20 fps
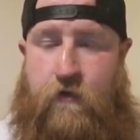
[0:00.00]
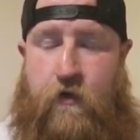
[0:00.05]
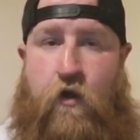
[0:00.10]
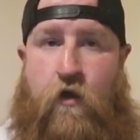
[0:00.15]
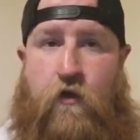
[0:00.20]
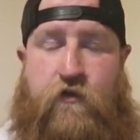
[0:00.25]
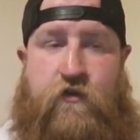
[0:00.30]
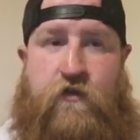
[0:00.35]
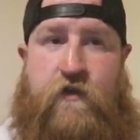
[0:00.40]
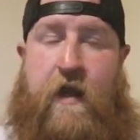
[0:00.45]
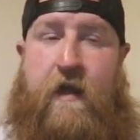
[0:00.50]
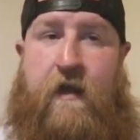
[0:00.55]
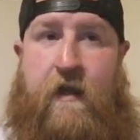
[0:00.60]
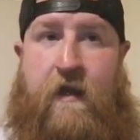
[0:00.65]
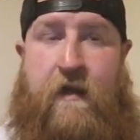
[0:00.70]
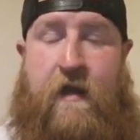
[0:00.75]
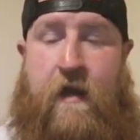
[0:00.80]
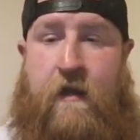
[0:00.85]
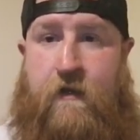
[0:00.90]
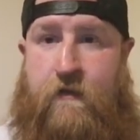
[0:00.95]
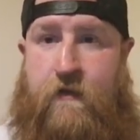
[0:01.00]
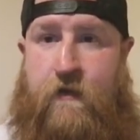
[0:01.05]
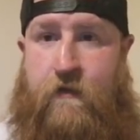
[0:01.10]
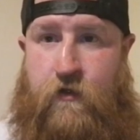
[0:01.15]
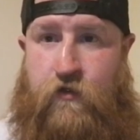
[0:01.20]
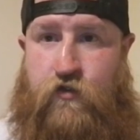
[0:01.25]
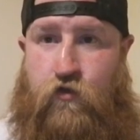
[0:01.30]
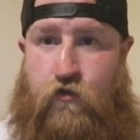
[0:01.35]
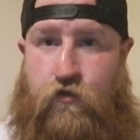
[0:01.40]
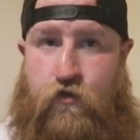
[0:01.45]
They're not stating anything
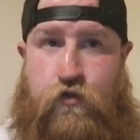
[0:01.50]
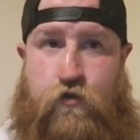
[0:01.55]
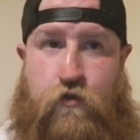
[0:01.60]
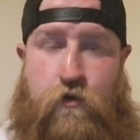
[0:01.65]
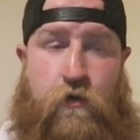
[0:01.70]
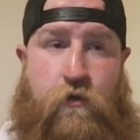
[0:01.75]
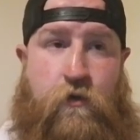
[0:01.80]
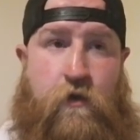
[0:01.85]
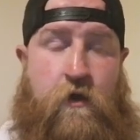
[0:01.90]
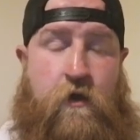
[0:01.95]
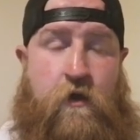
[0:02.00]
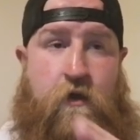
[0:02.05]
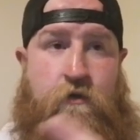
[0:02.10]
that's untrue.